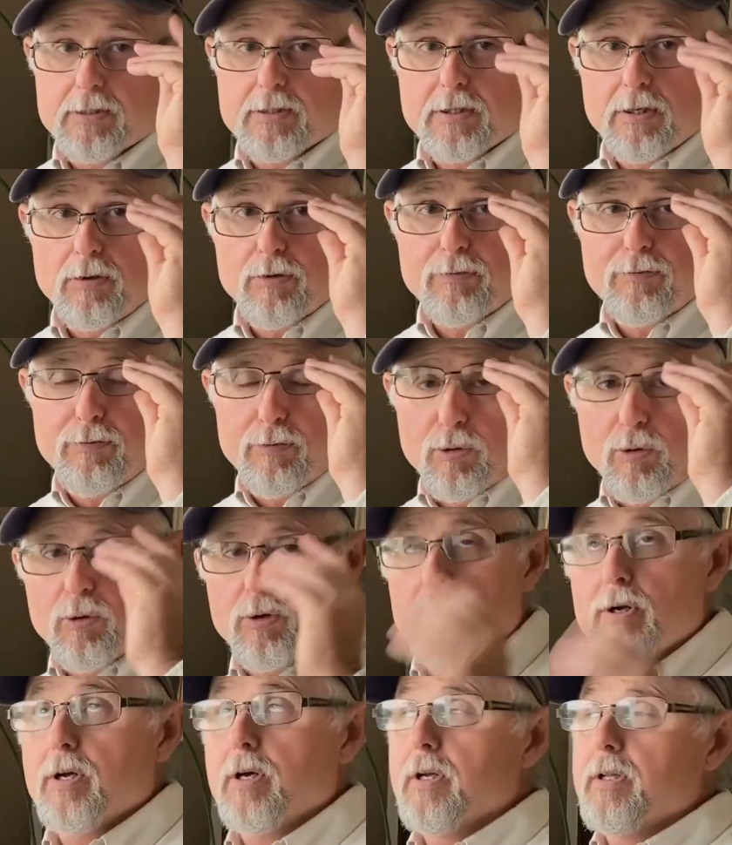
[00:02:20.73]
South
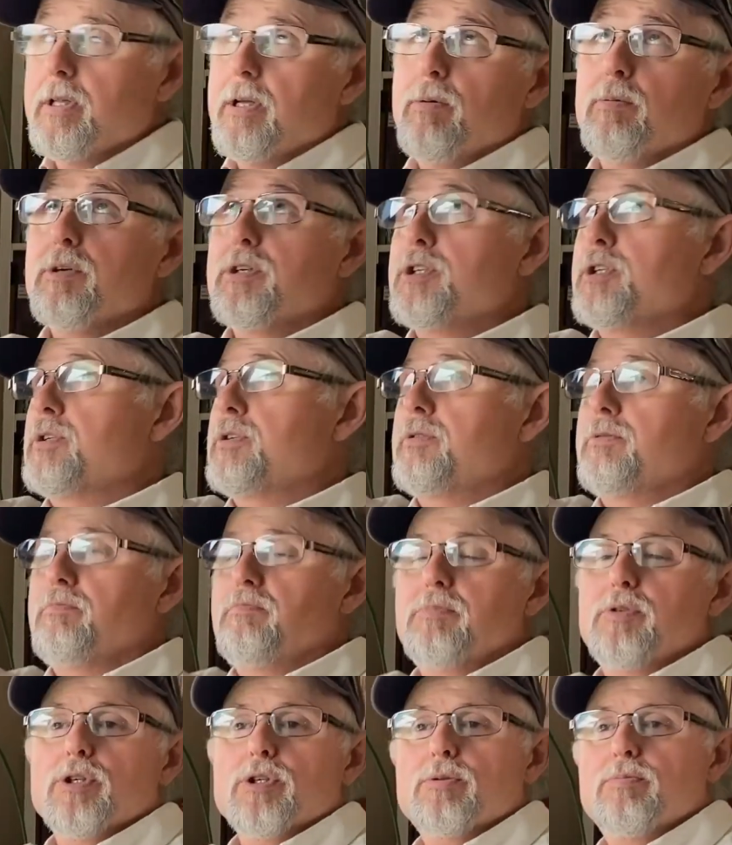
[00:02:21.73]
Florida, and they were just
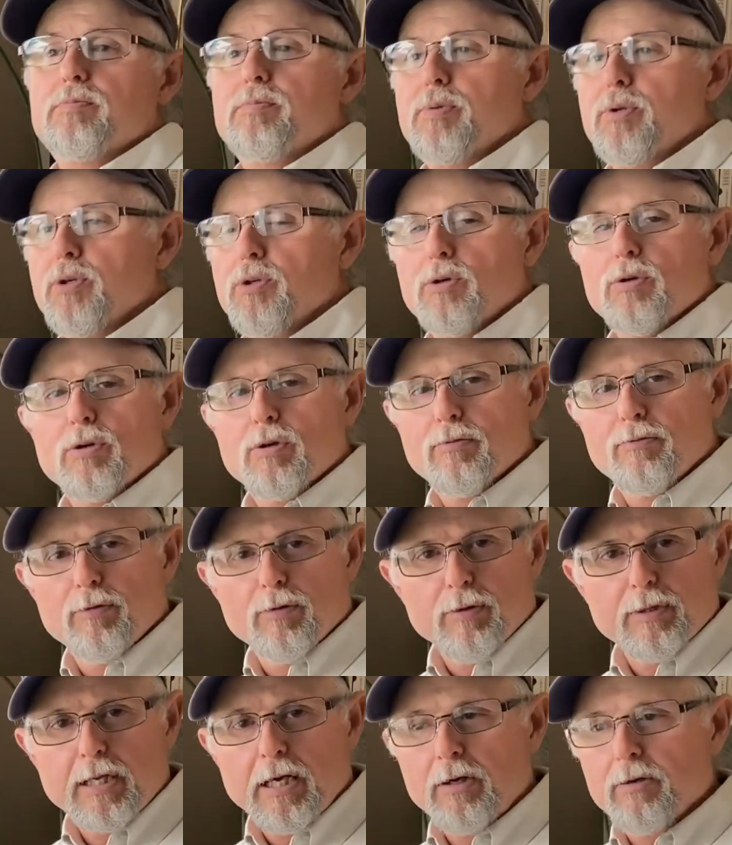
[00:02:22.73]

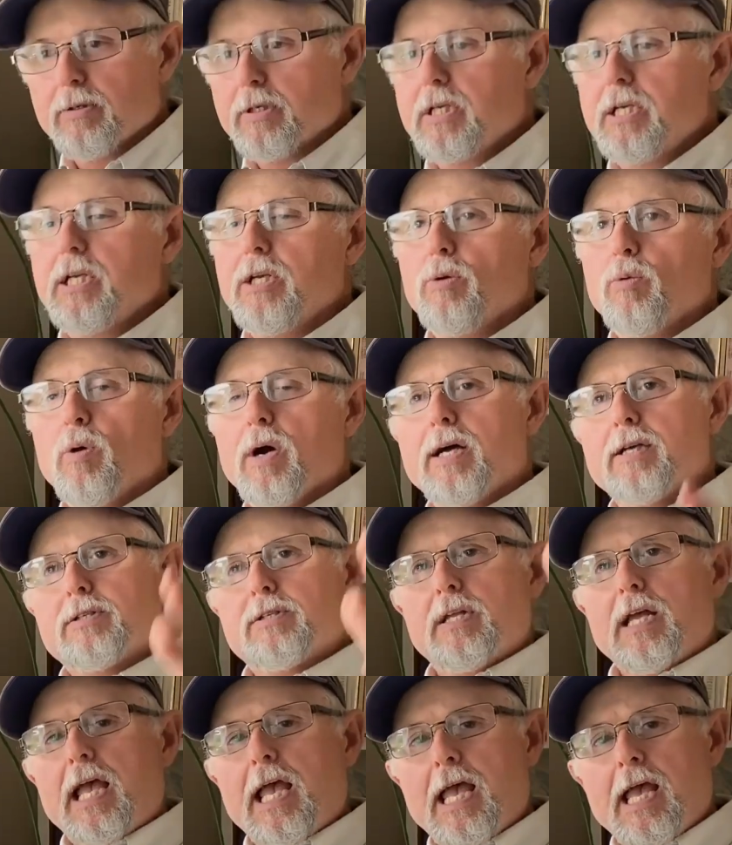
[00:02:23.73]
beautiful down in Key West,
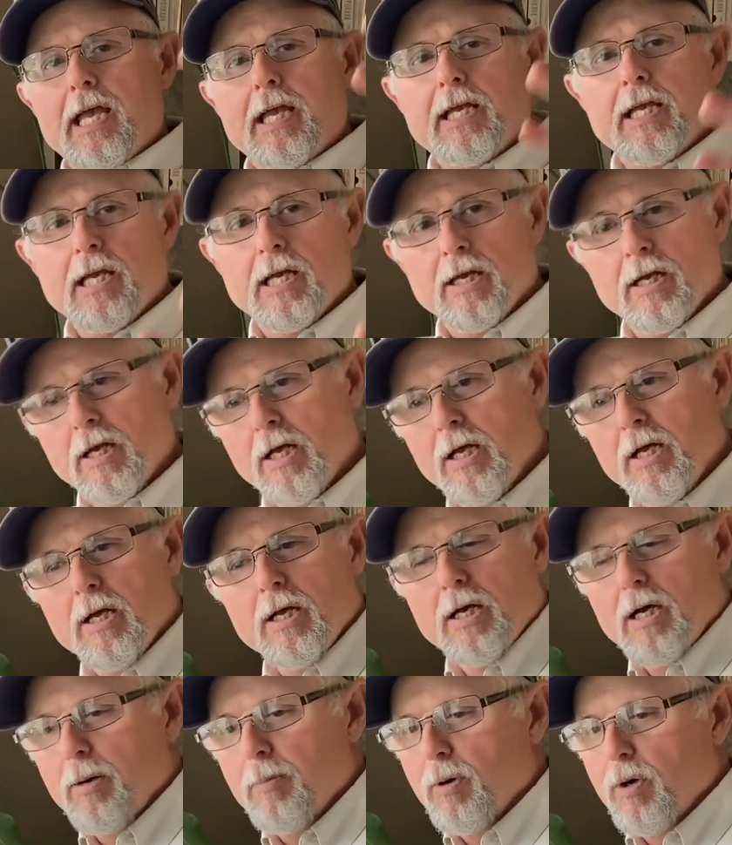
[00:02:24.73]
hanging
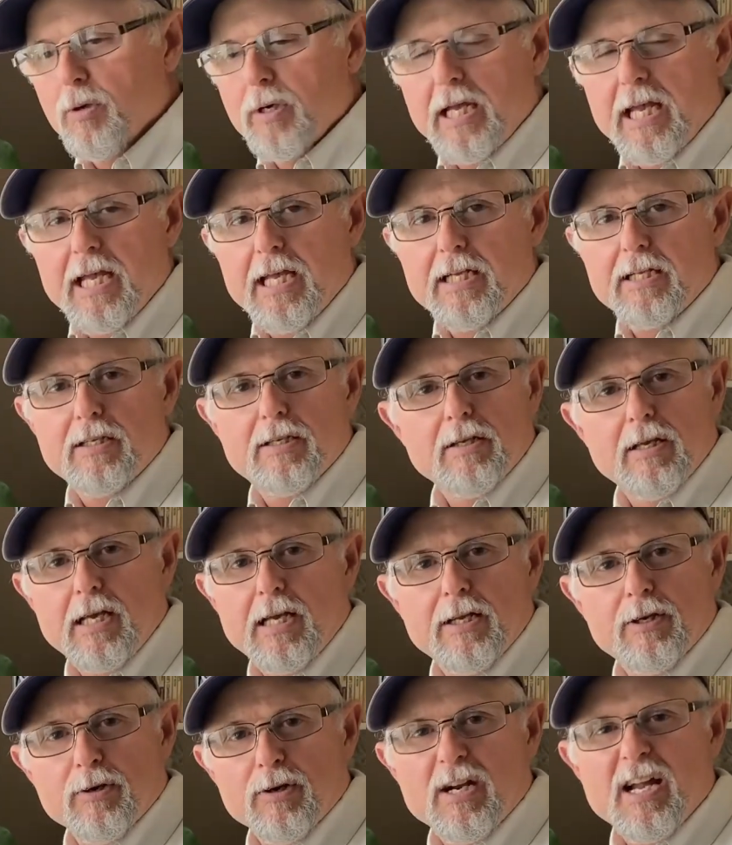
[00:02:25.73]
about
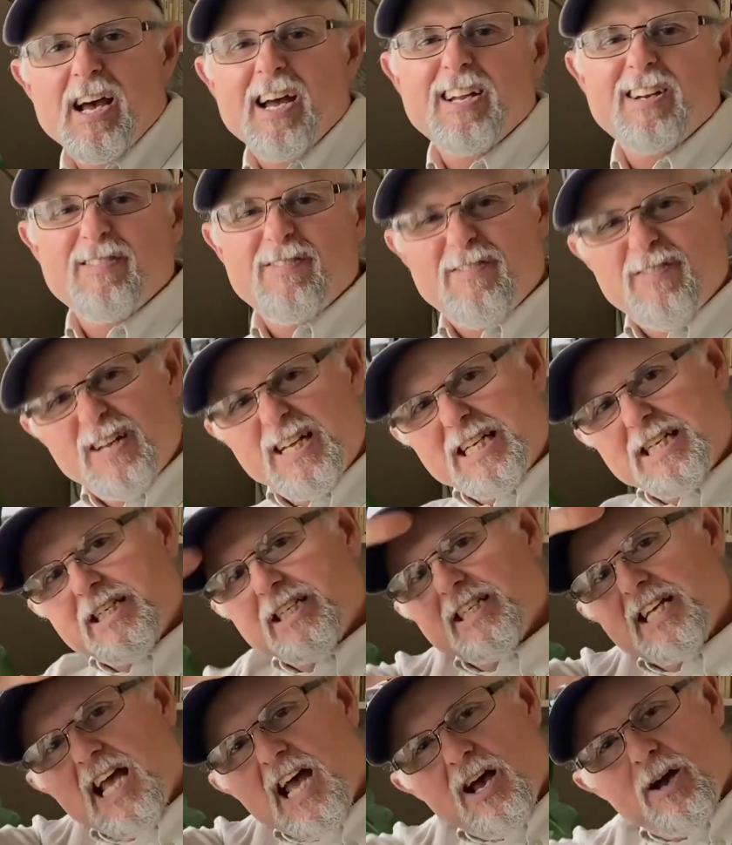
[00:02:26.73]
8 or 9 feet
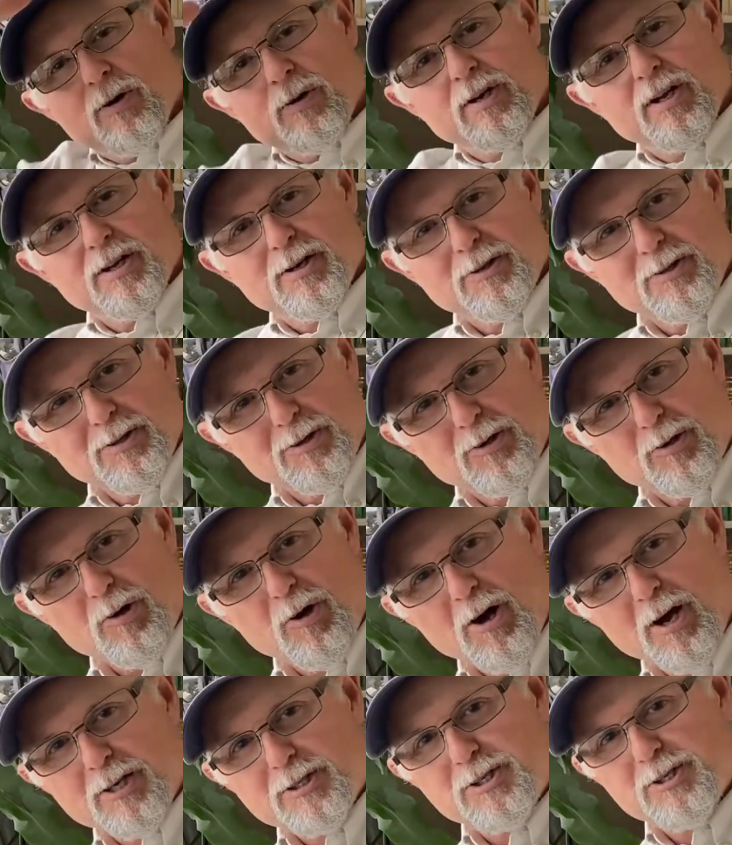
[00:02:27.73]
down out of the
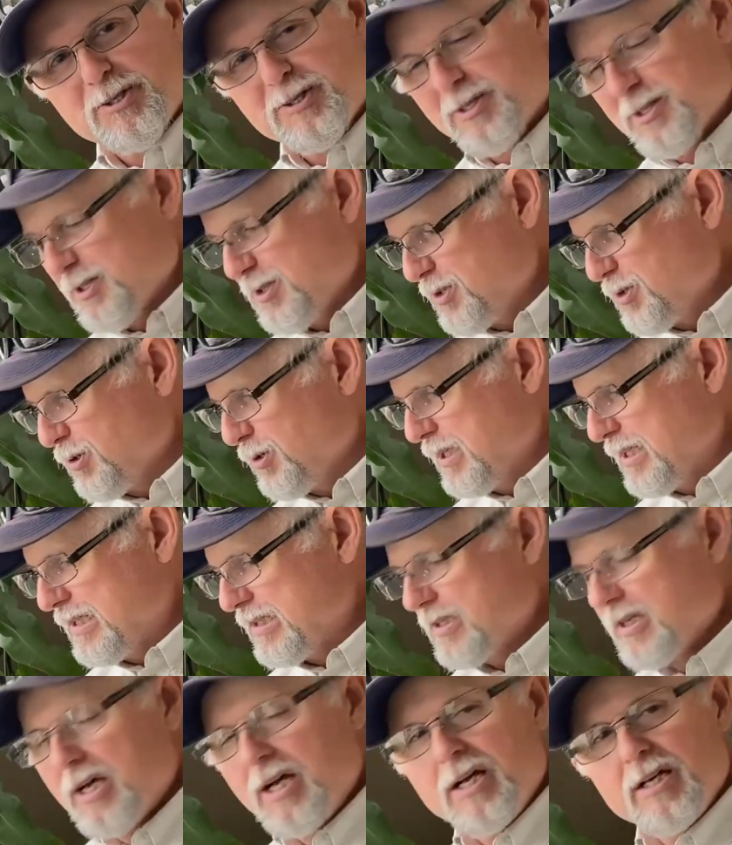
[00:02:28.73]
crotches of the
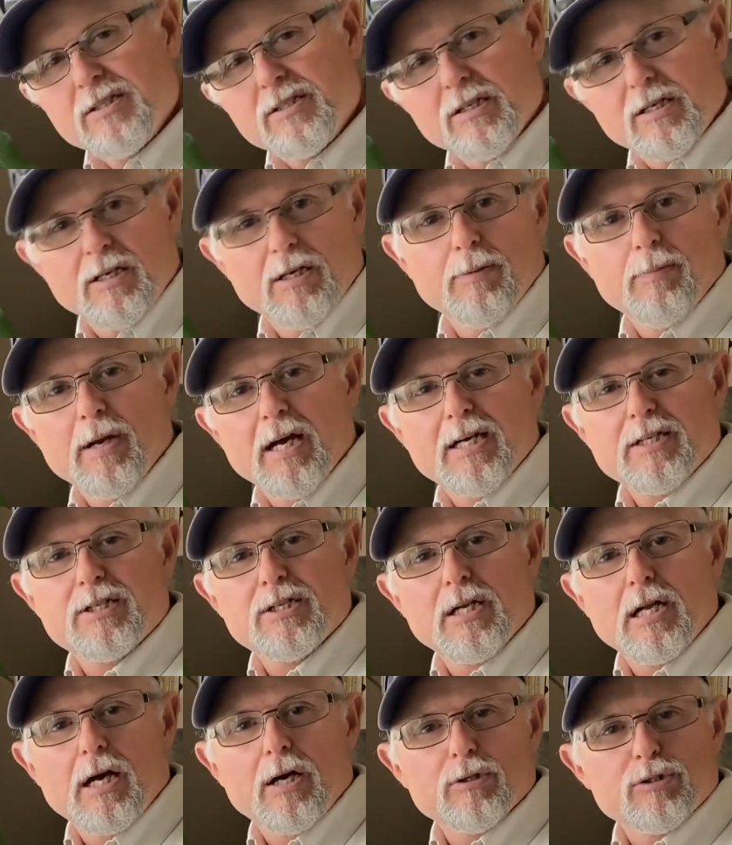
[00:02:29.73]
trees. So you can
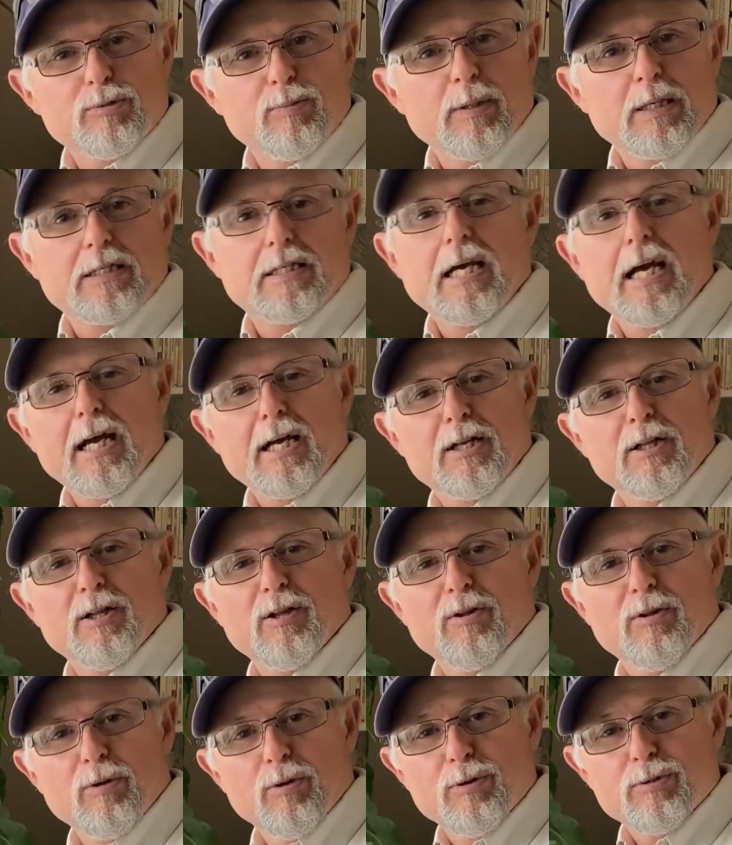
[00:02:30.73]
imagine how
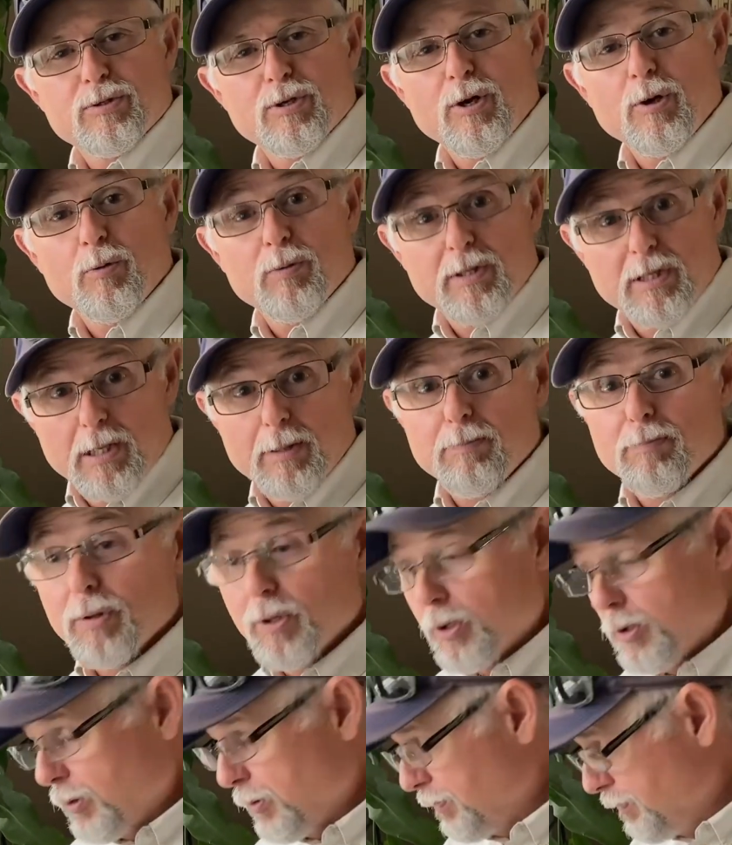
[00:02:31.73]
spectacular those are when they
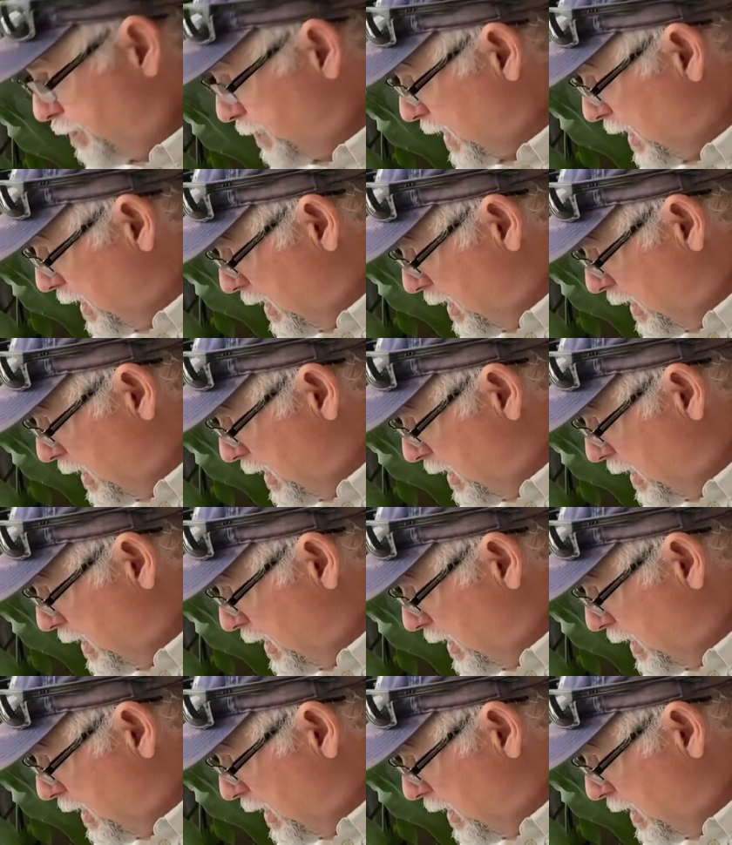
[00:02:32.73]
bloom.